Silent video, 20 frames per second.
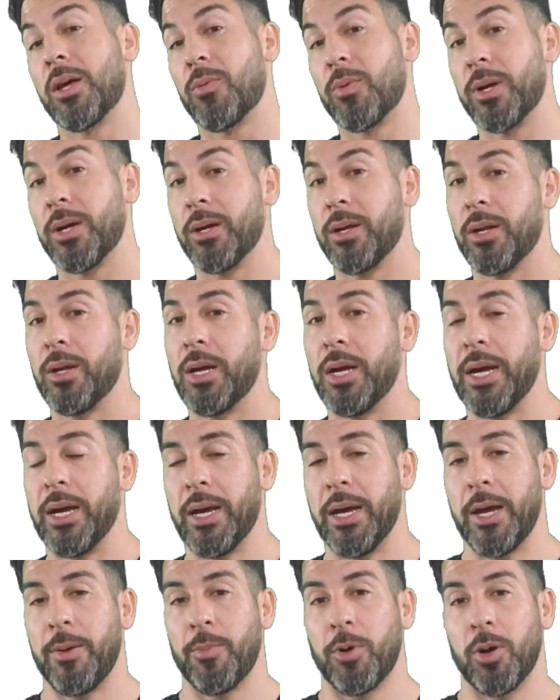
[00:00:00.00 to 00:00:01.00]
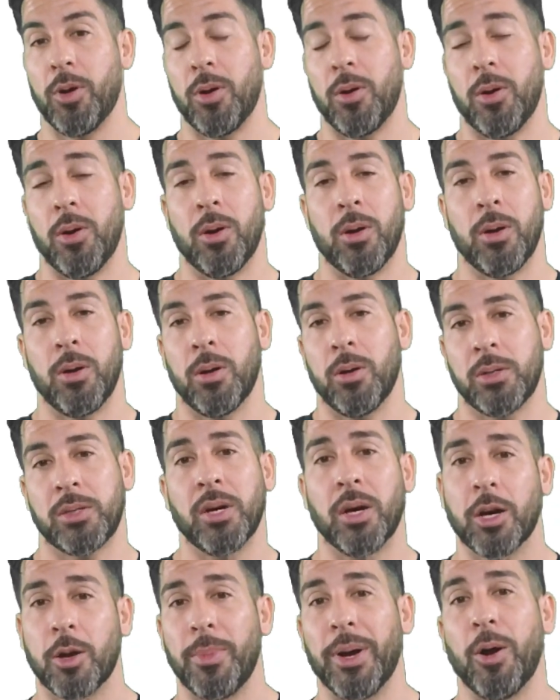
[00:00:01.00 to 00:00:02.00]
I want to hammer or
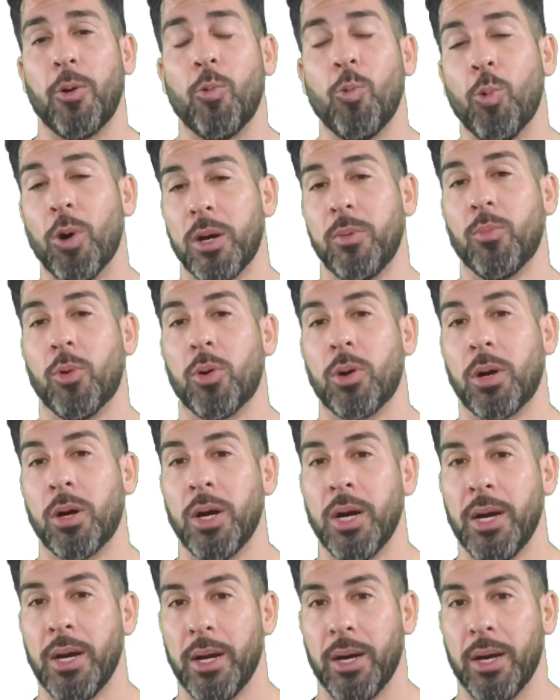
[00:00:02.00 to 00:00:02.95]
talk about one more